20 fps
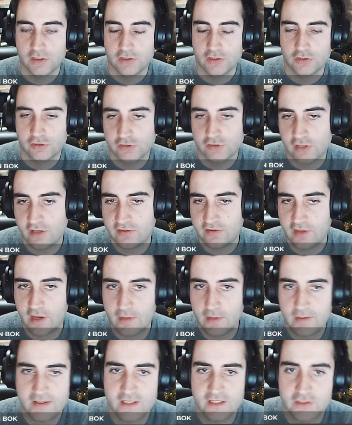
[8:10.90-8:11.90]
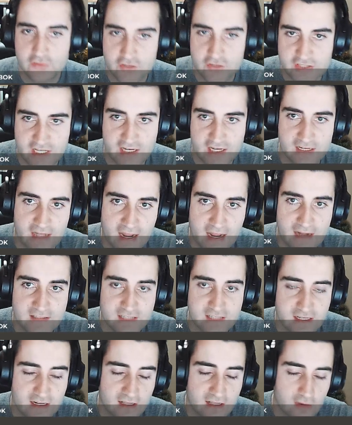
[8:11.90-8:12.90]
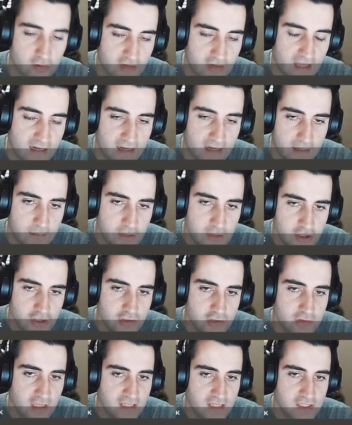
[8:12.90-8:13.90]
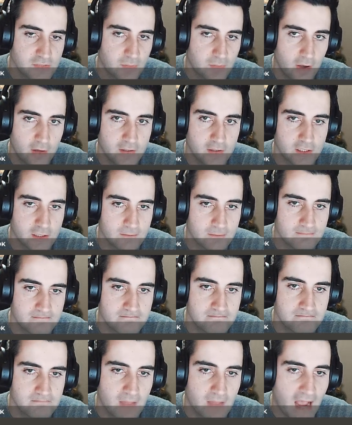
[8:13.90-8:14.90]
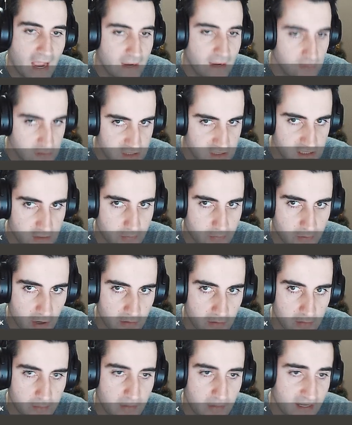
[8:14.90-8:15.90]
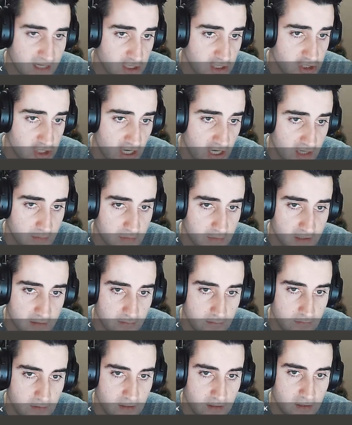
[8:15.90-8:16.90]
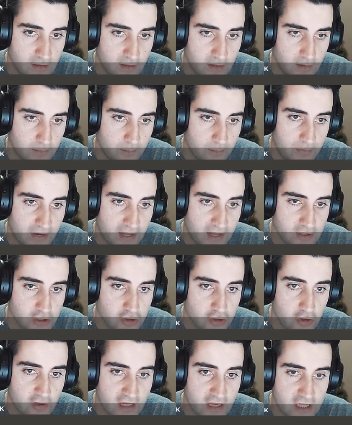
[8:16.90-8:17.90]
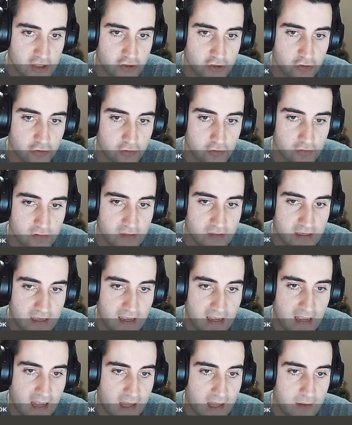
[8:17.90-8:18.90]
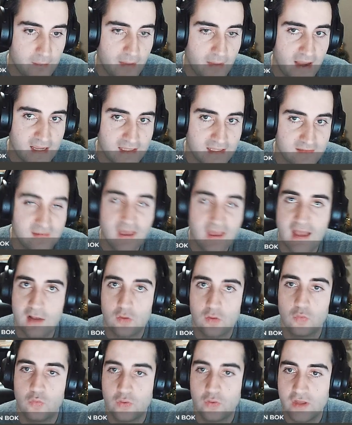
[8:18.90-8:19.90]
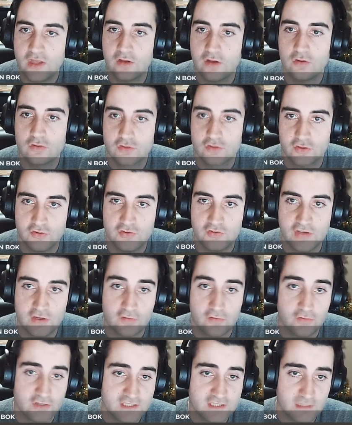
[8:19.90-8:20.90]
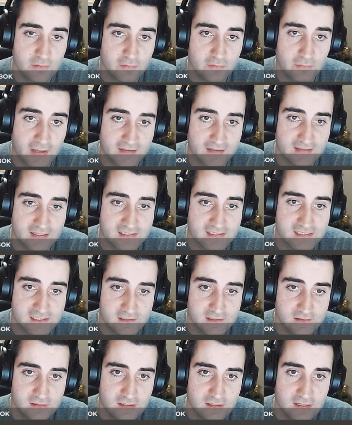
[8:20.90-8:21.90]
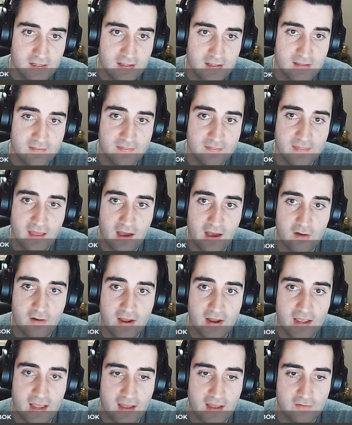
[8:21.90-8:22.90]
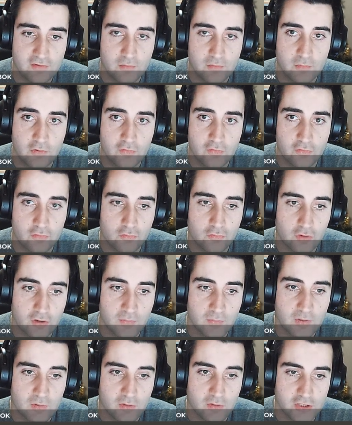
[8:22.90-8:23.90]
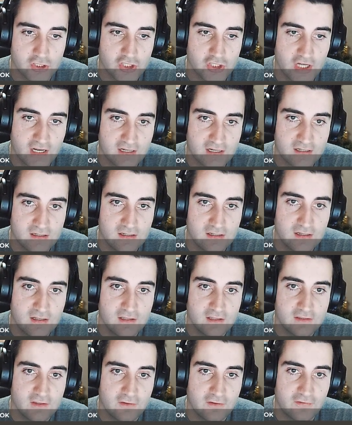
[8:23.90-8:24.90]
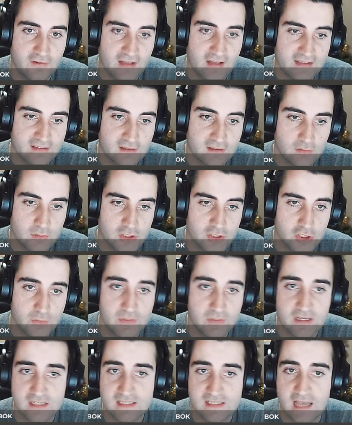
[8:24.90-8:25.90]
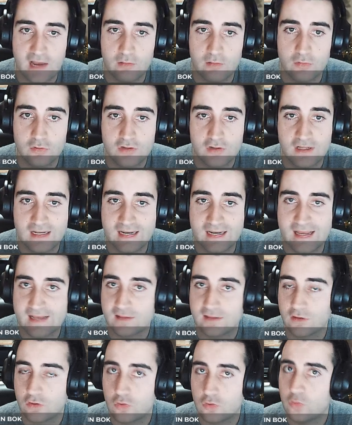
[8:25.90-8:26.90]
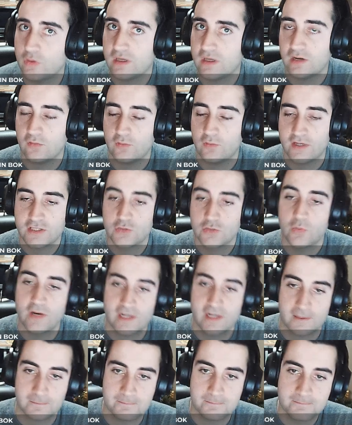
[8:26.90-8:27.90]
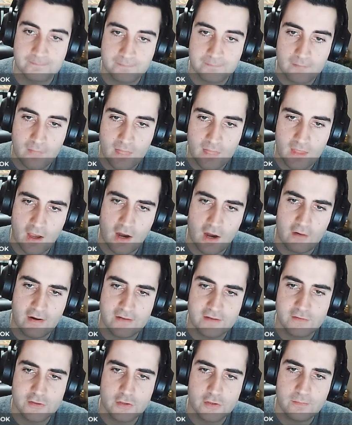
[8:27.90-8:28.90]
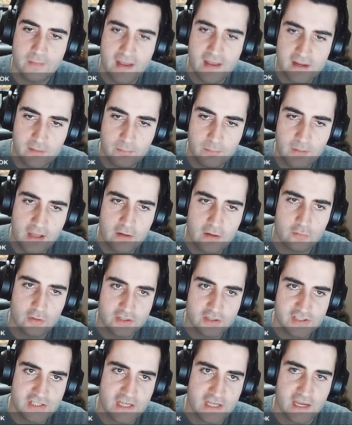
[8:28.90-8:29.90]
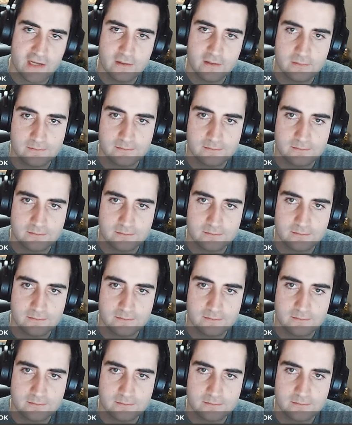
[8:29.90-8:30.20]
So I thought about this for a second, and I decided like, okay, let me just take this pawn here. I don't see the problem. Black can check me, but I'll just go to h2, and my attack will continue. For example, if black takes here, now I have the move rook b1 check, deflecting the bishop because I will collect the queen and white's winning. All right, so M3GAN played rook c8.